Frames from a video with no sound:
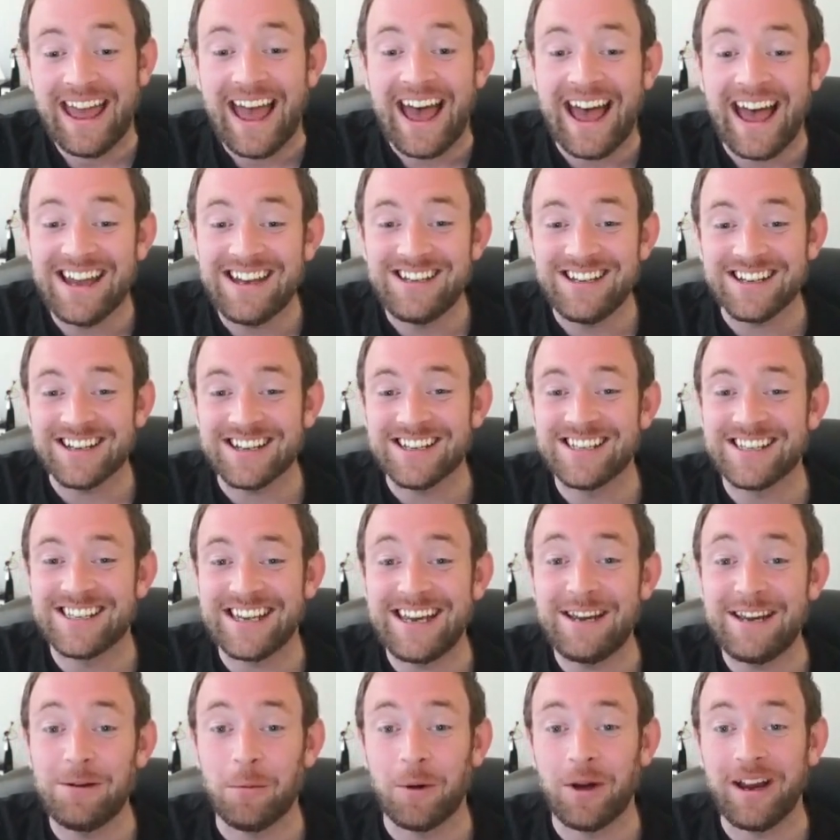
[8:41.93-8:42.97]
And you can
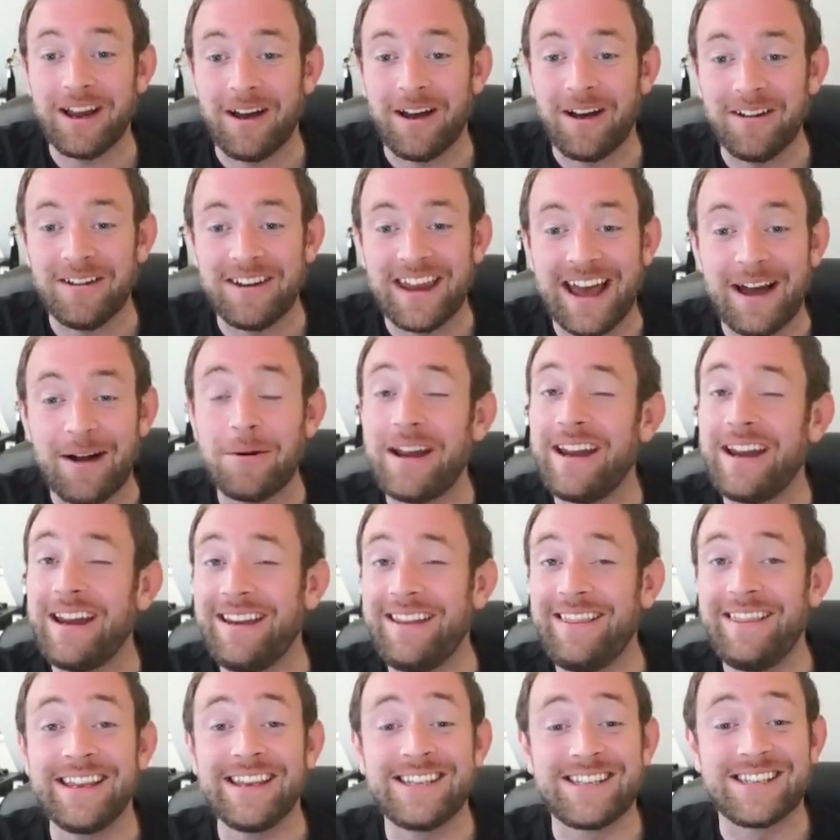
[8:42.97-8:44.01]
see we are now
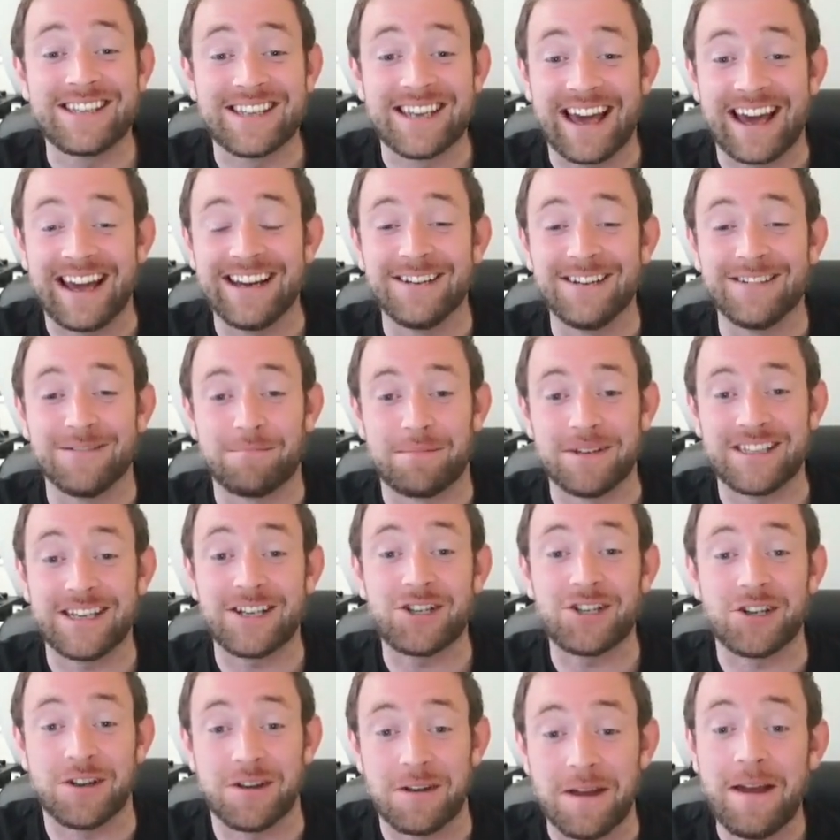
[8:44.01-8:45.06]
in this kind of
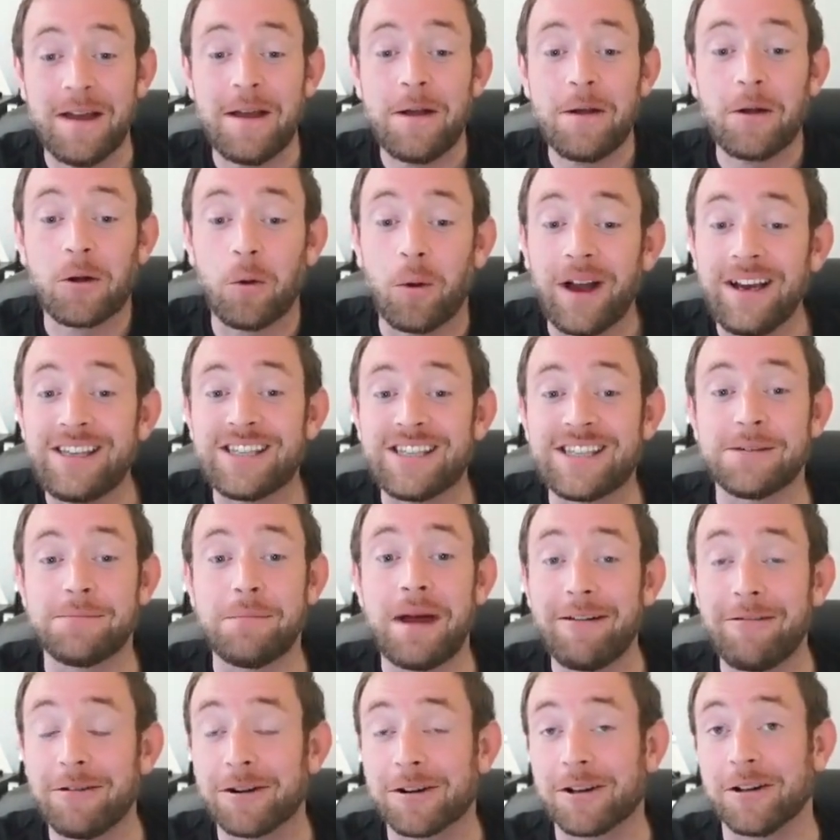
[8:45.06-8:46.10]
position, quite
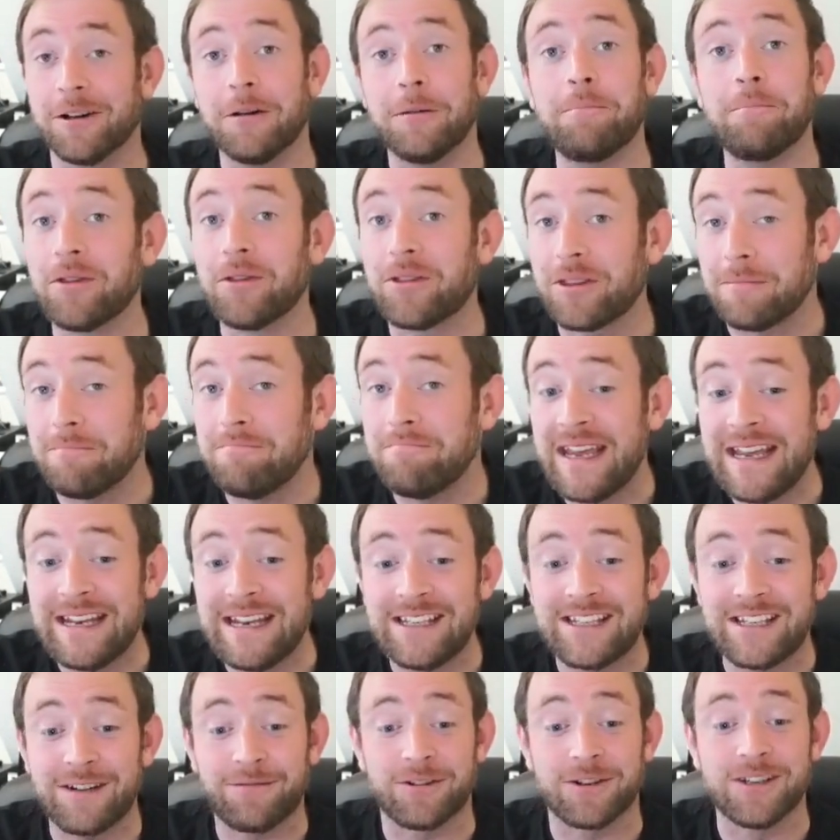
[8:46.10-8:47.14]
symmetrical, but the main
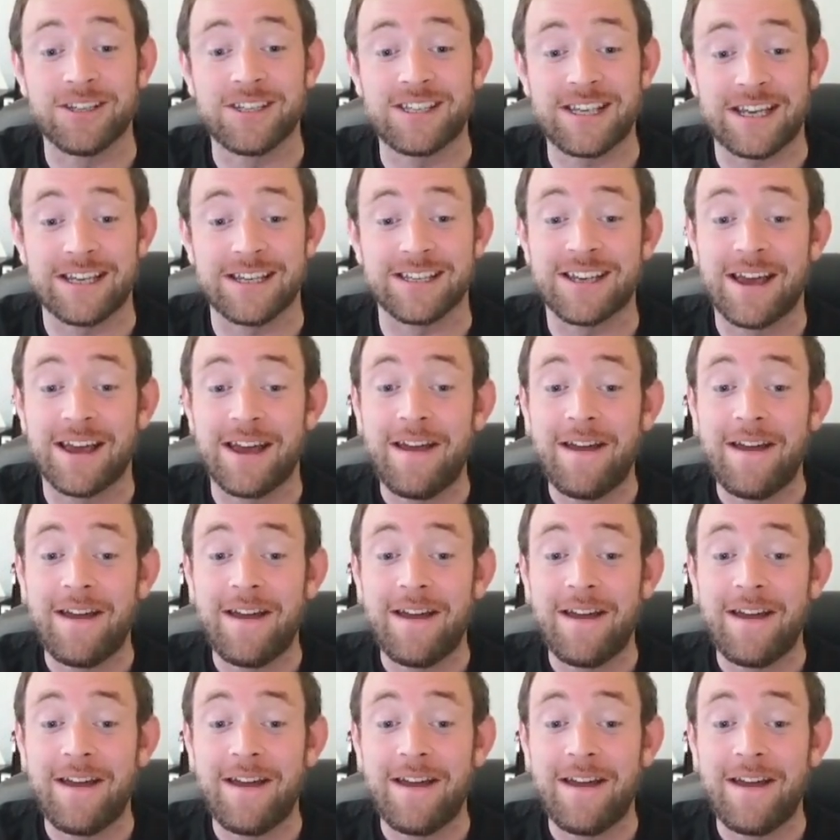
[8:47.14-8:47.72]
difference is